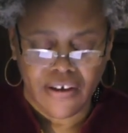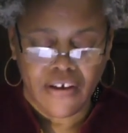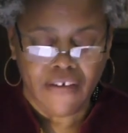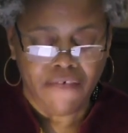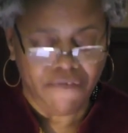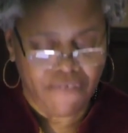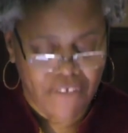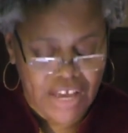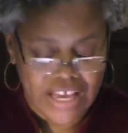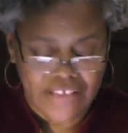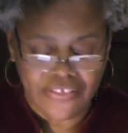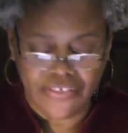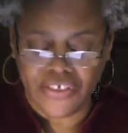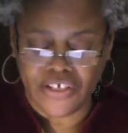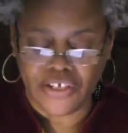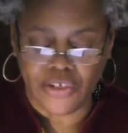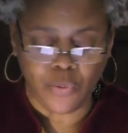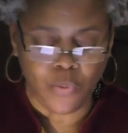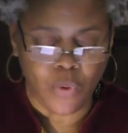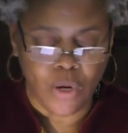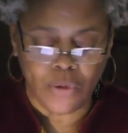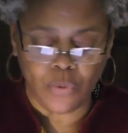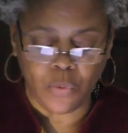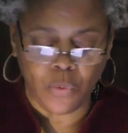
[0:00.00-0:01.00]
Faith
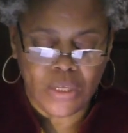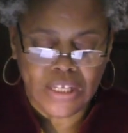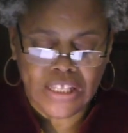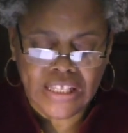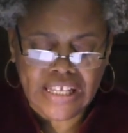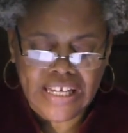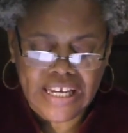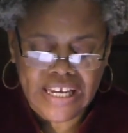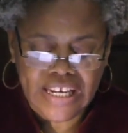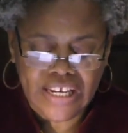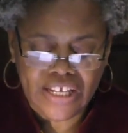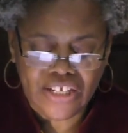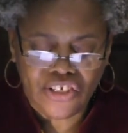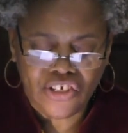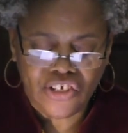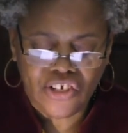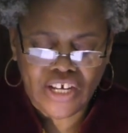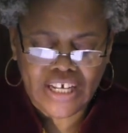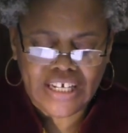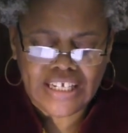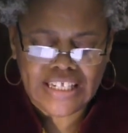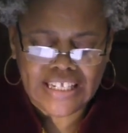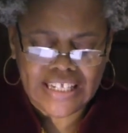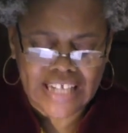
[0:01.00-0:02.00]
is what we lean
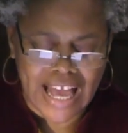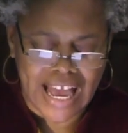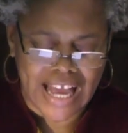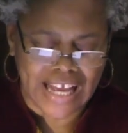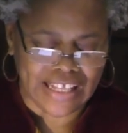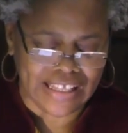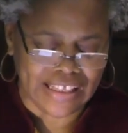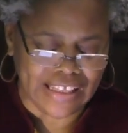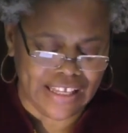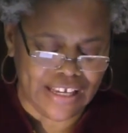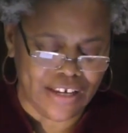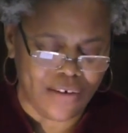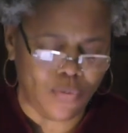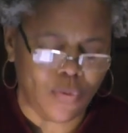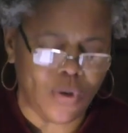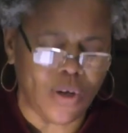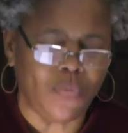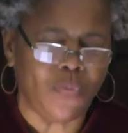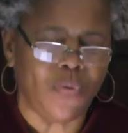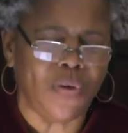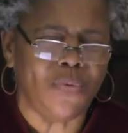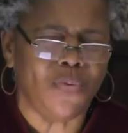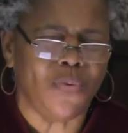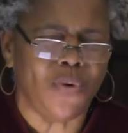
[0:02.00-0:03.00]
into exactly
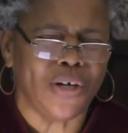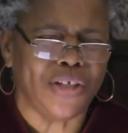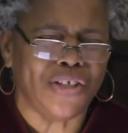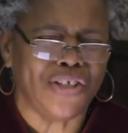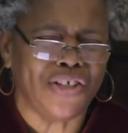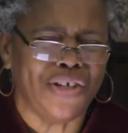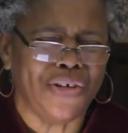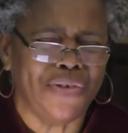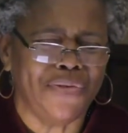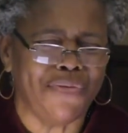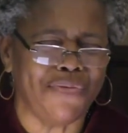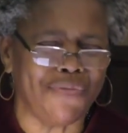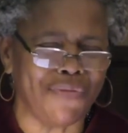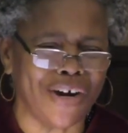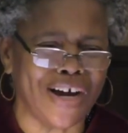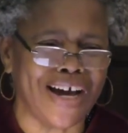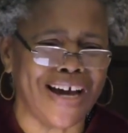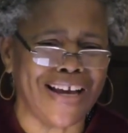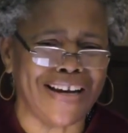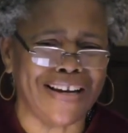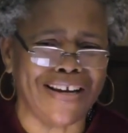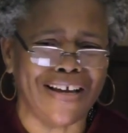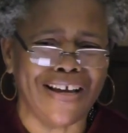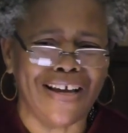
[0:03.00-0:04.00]
when we want to
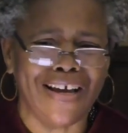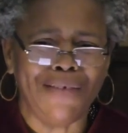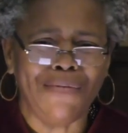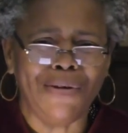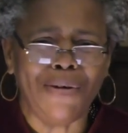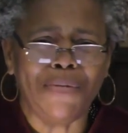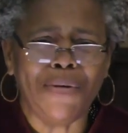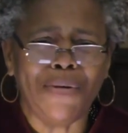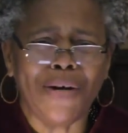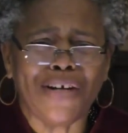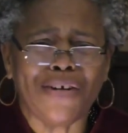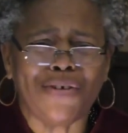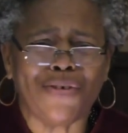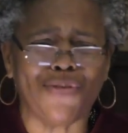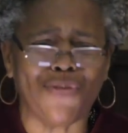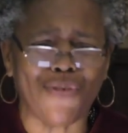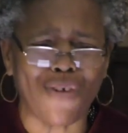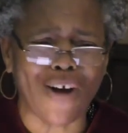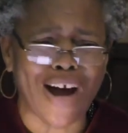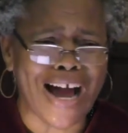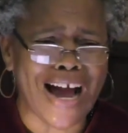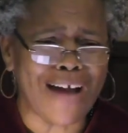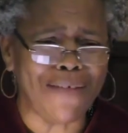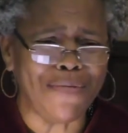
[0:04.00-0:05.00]
run. We want to
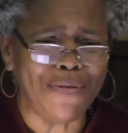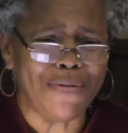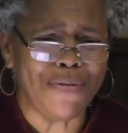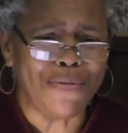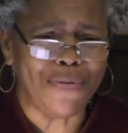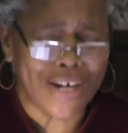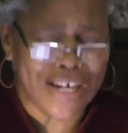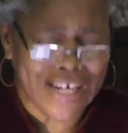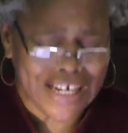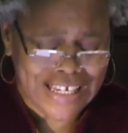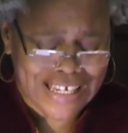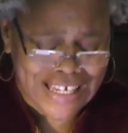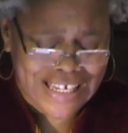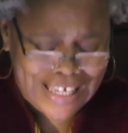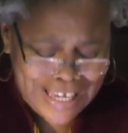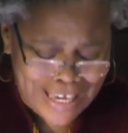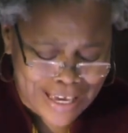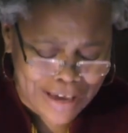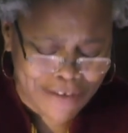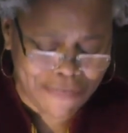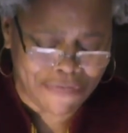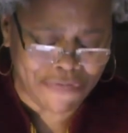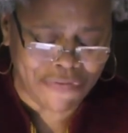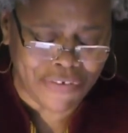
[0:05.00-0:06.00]
cry. We want to
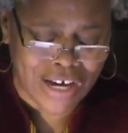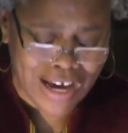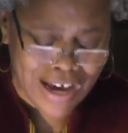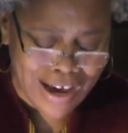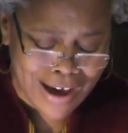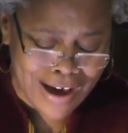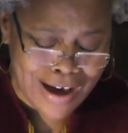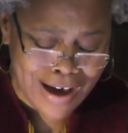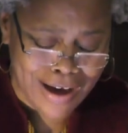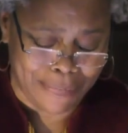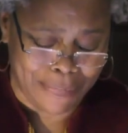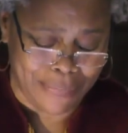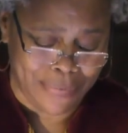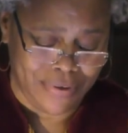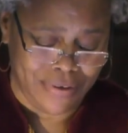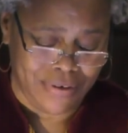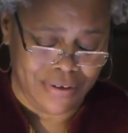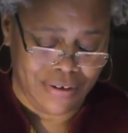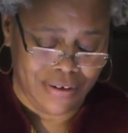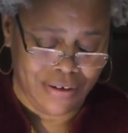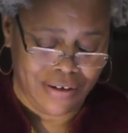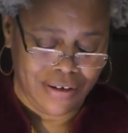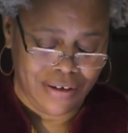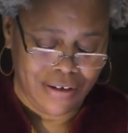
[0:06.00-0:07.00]
give up.
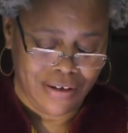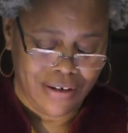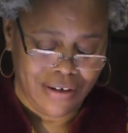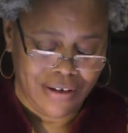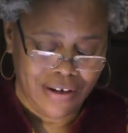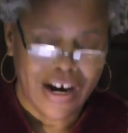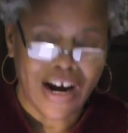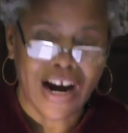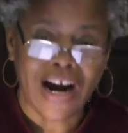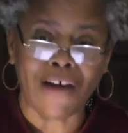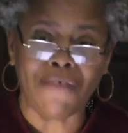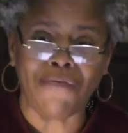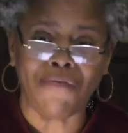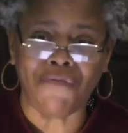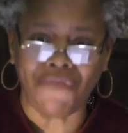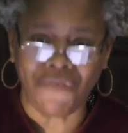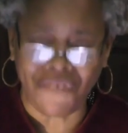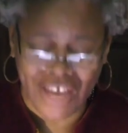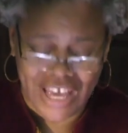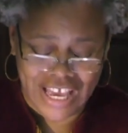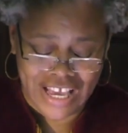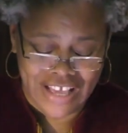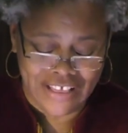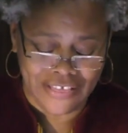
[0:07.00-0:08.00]
Our
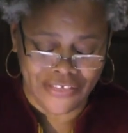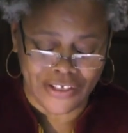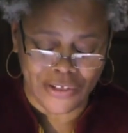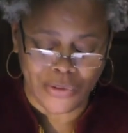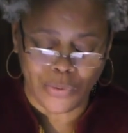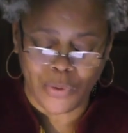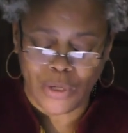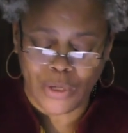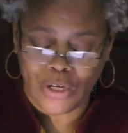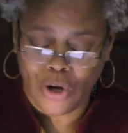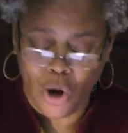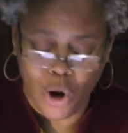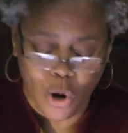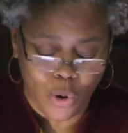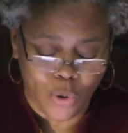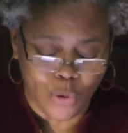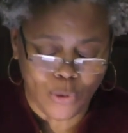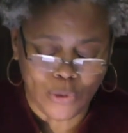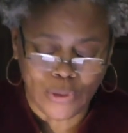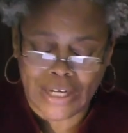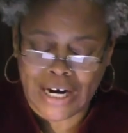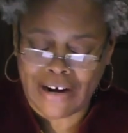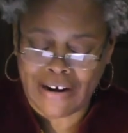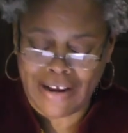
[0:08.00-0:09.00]
faith is what
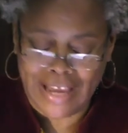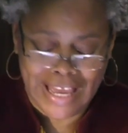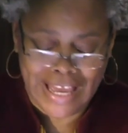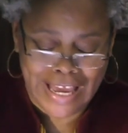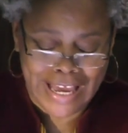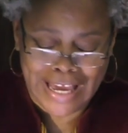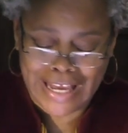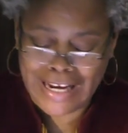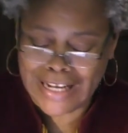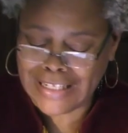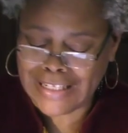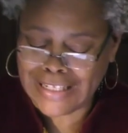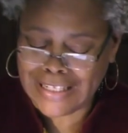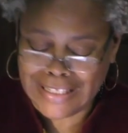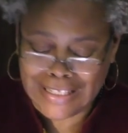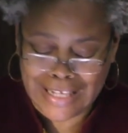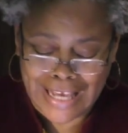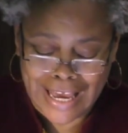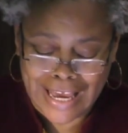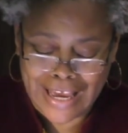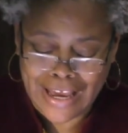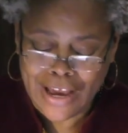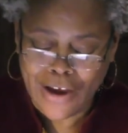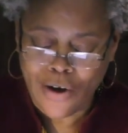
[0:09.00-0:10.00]
holds our hand and
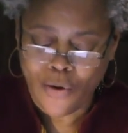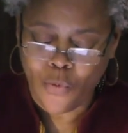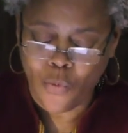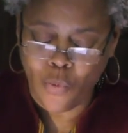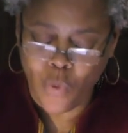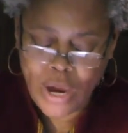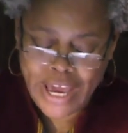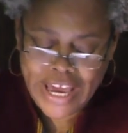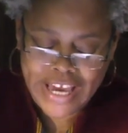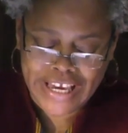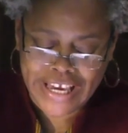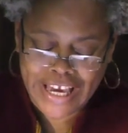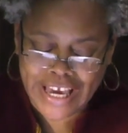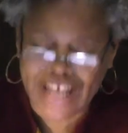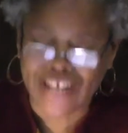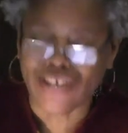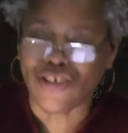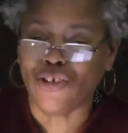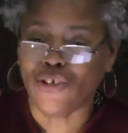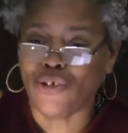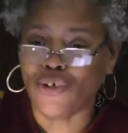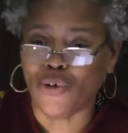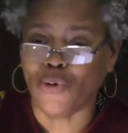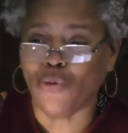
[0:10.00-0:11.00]
say, we
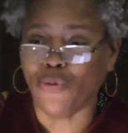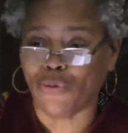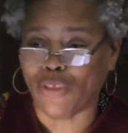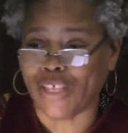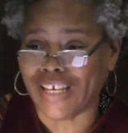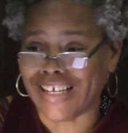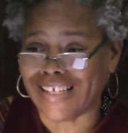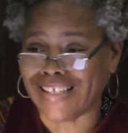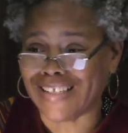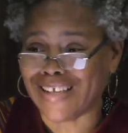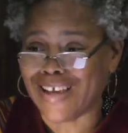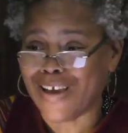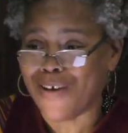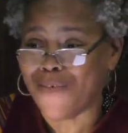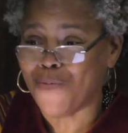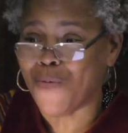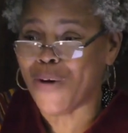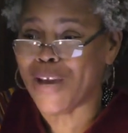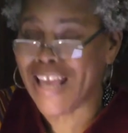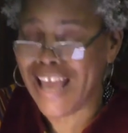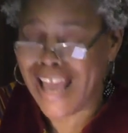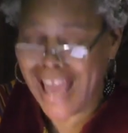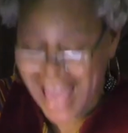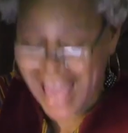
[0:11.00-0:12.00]
can do this.
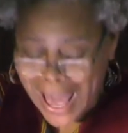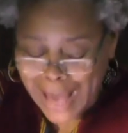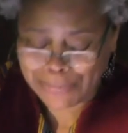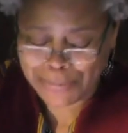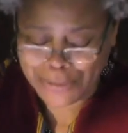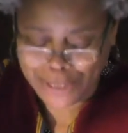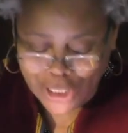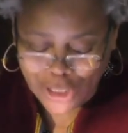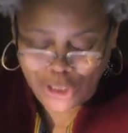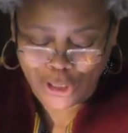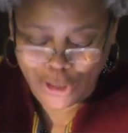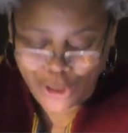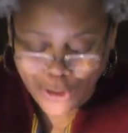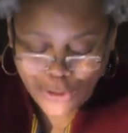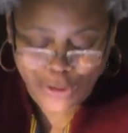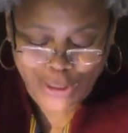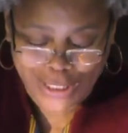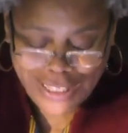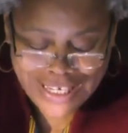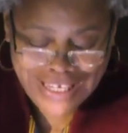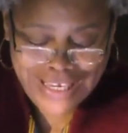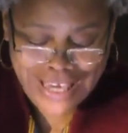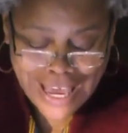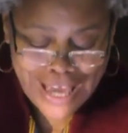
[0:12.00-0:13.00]
We
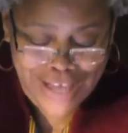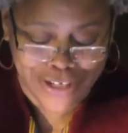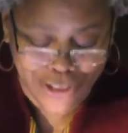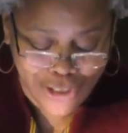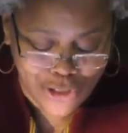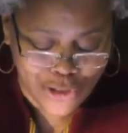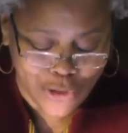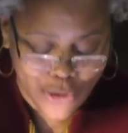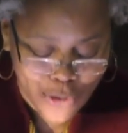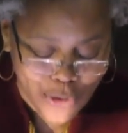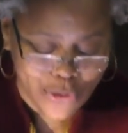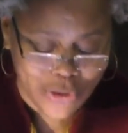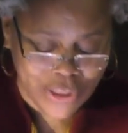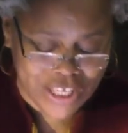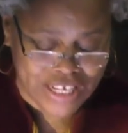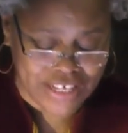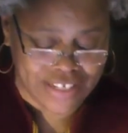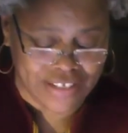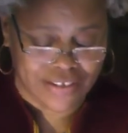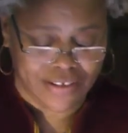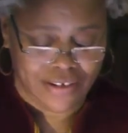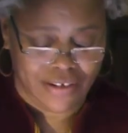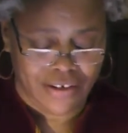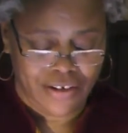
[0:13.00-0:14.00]
absolutely can do
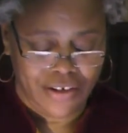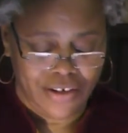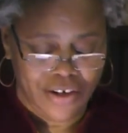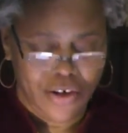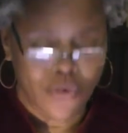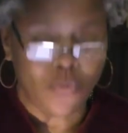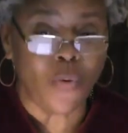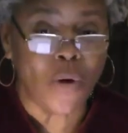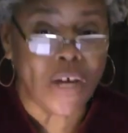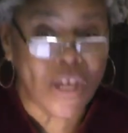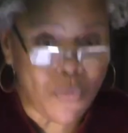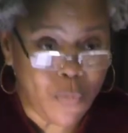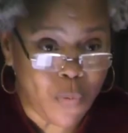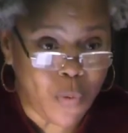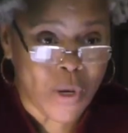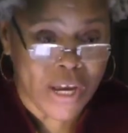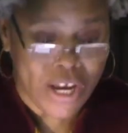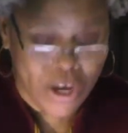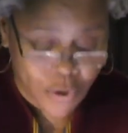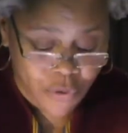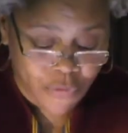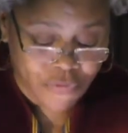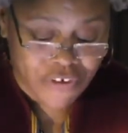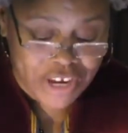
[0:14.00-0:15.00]
this. We
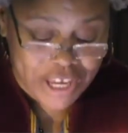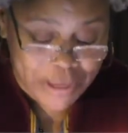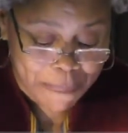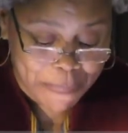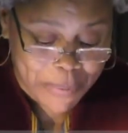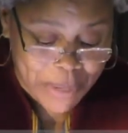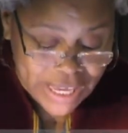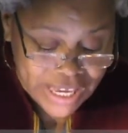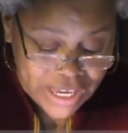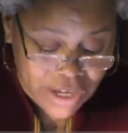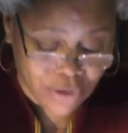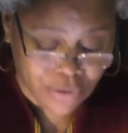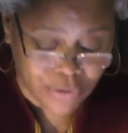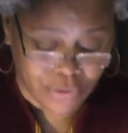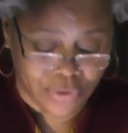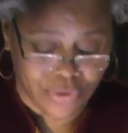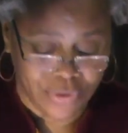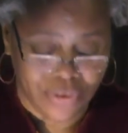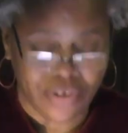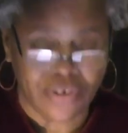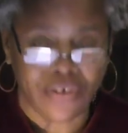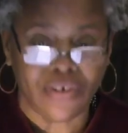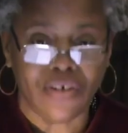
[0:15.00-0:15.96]
will rebuild.